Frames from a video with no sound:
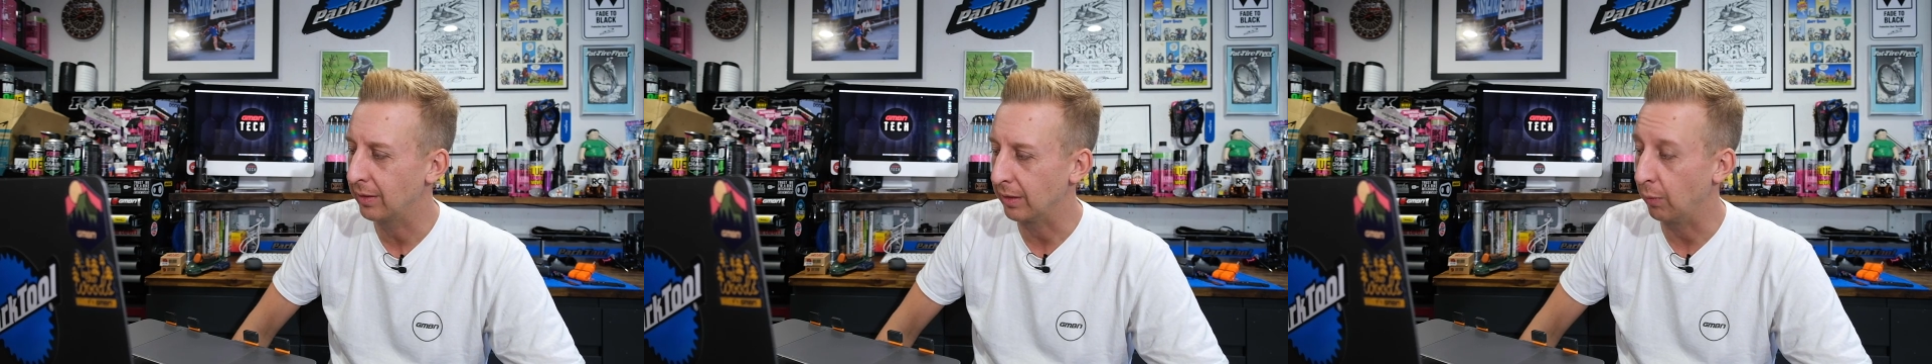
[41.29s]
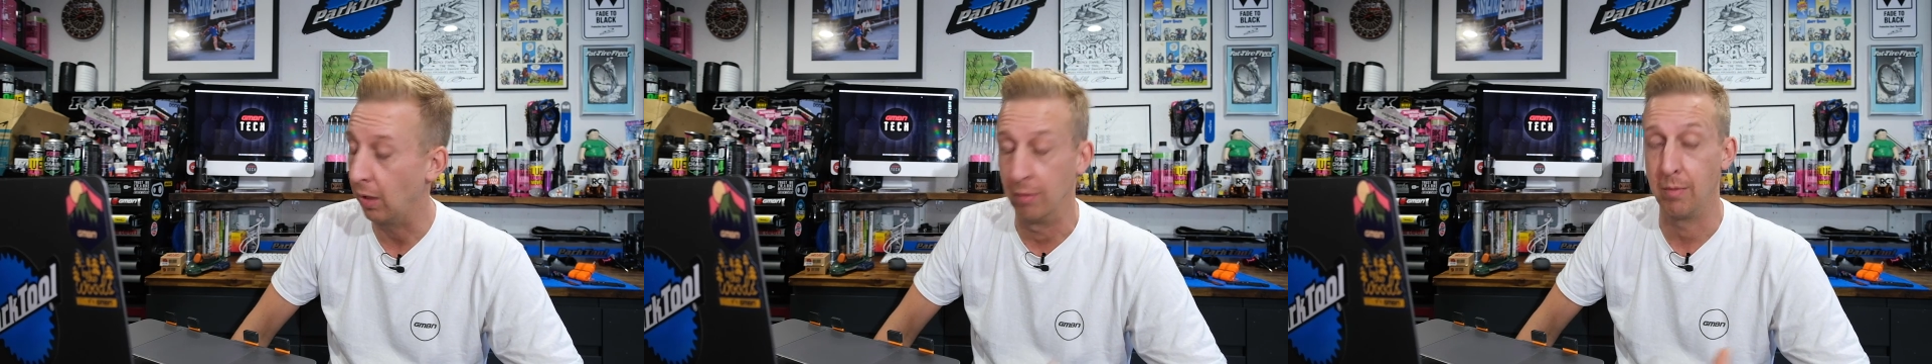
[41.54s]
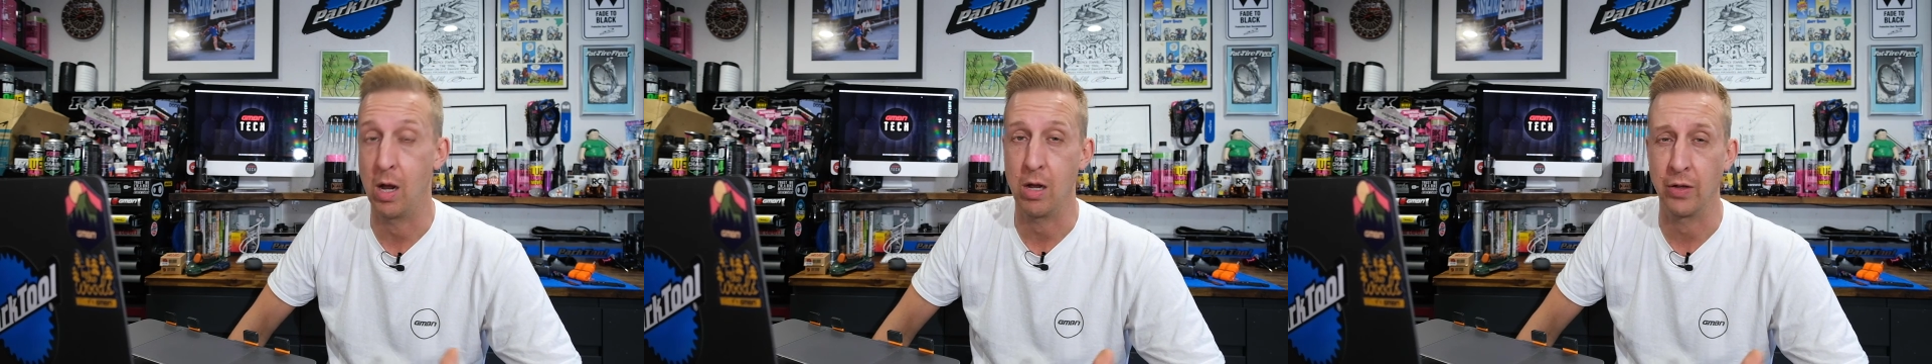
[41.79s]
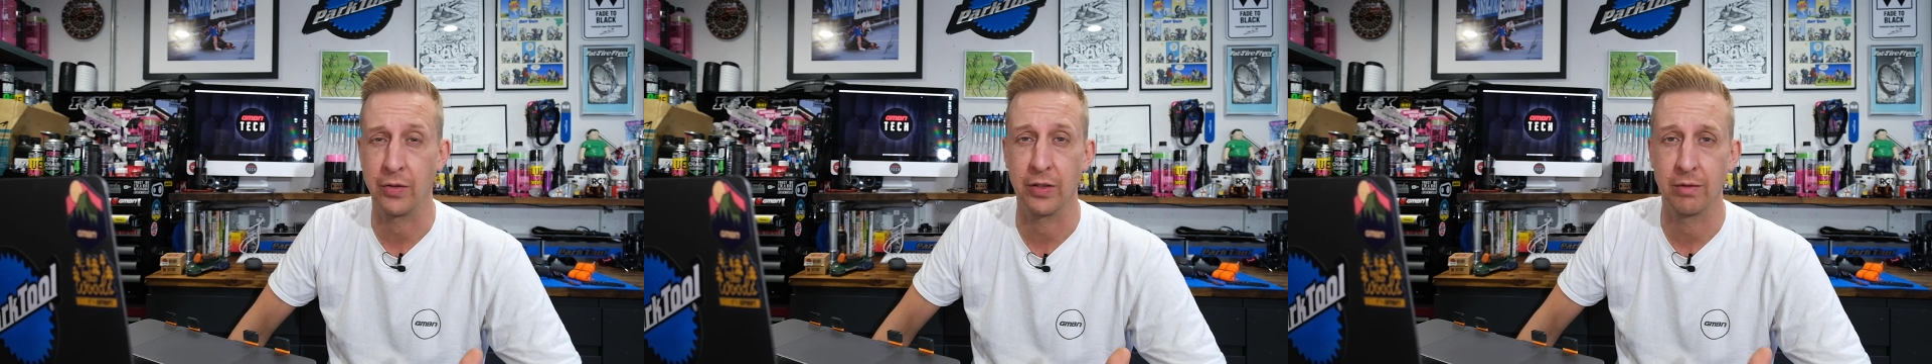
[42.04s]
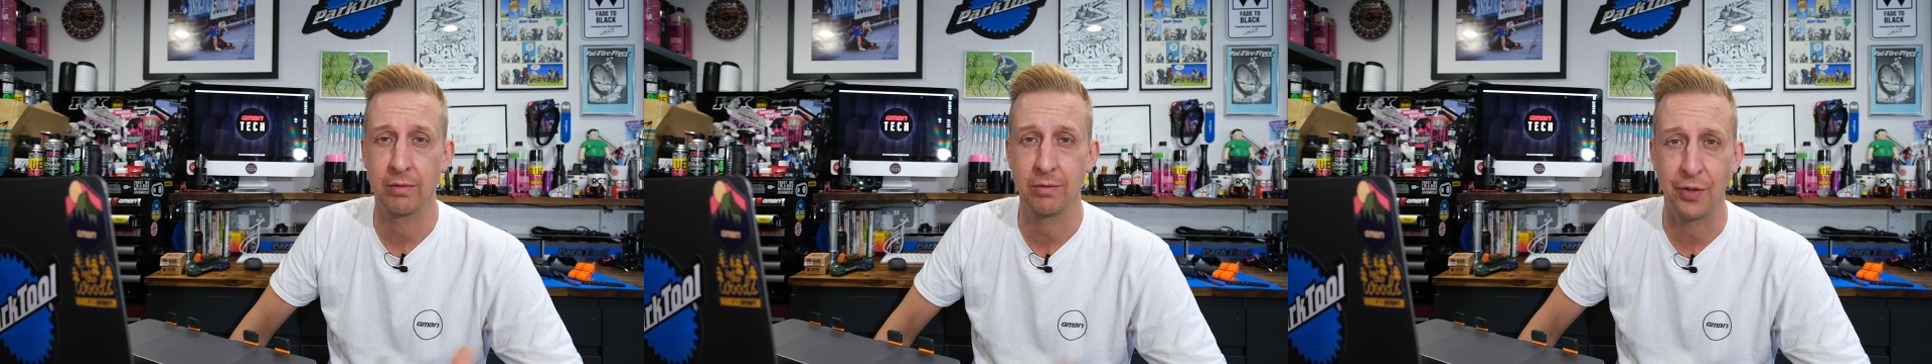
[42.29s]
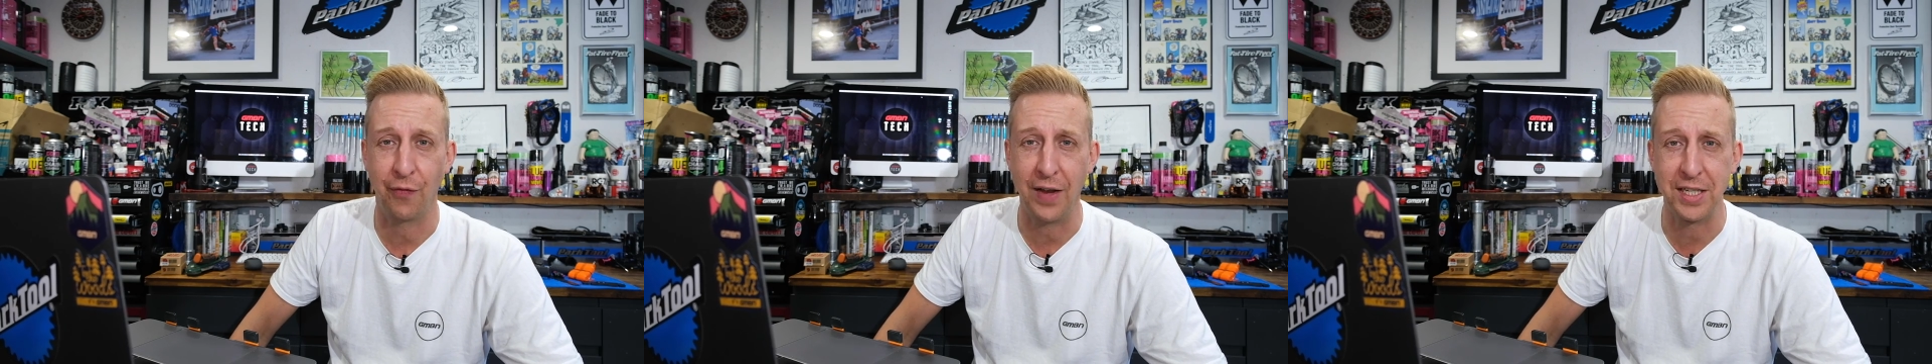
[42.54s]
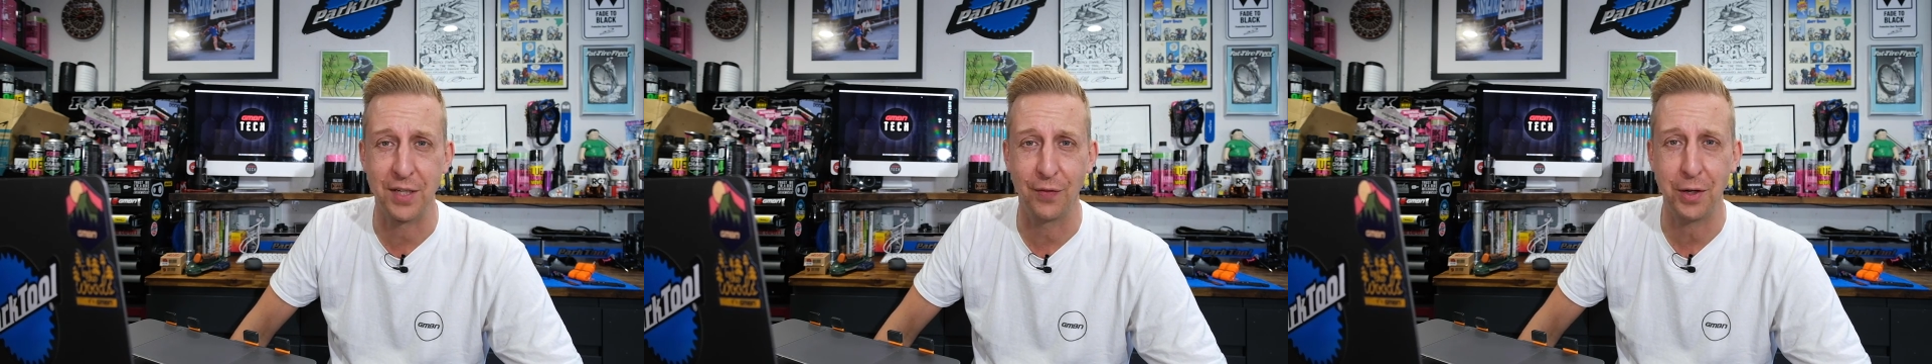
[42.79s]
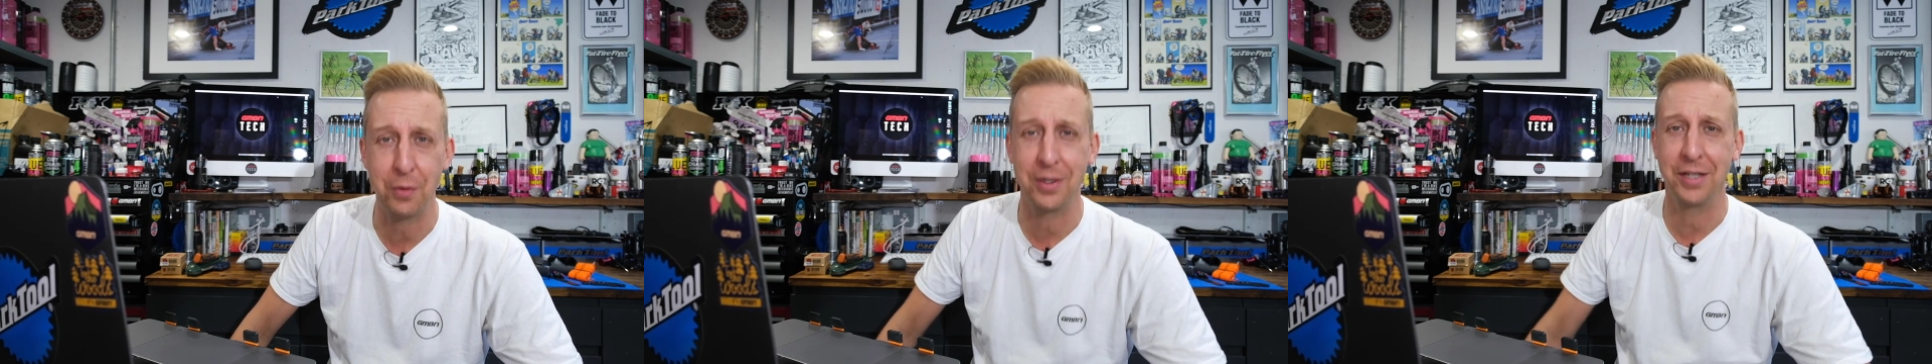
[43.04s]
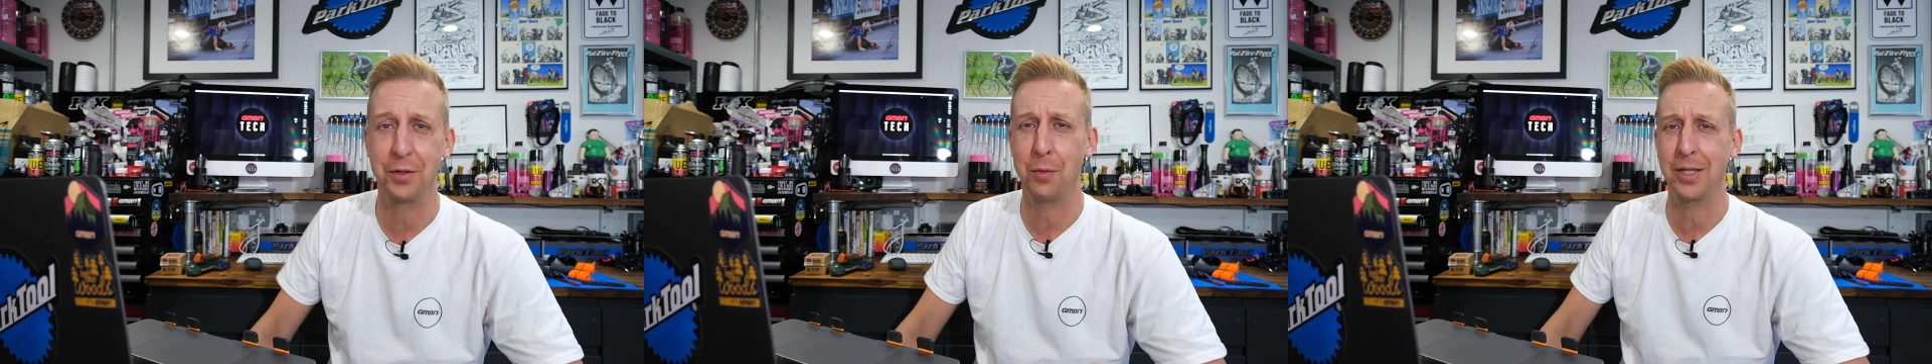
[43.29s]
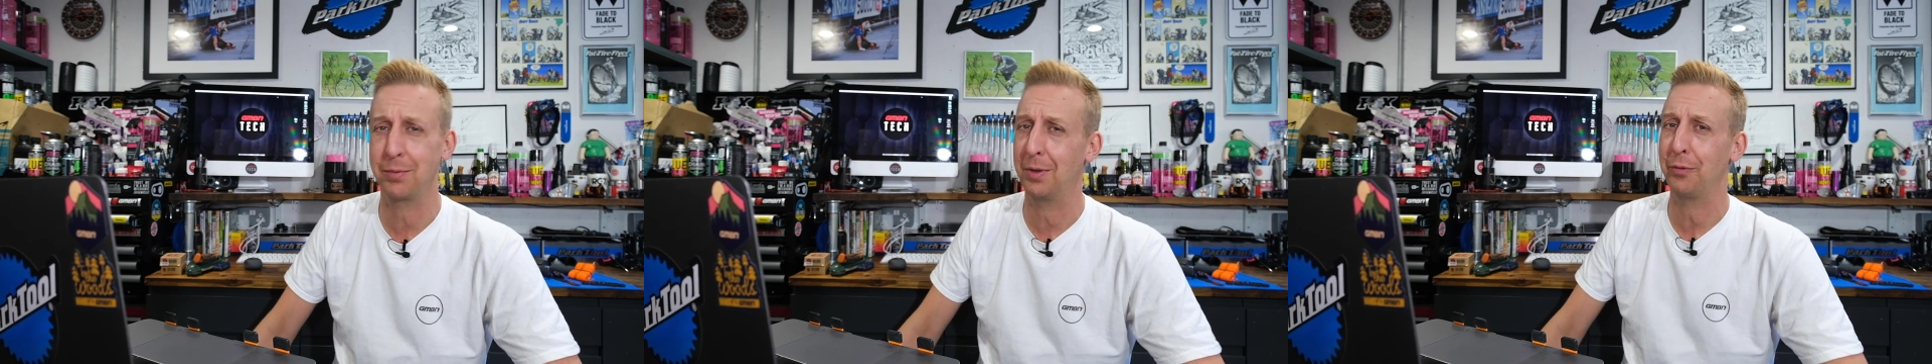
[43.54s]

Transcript: And well, my answer defensively is always,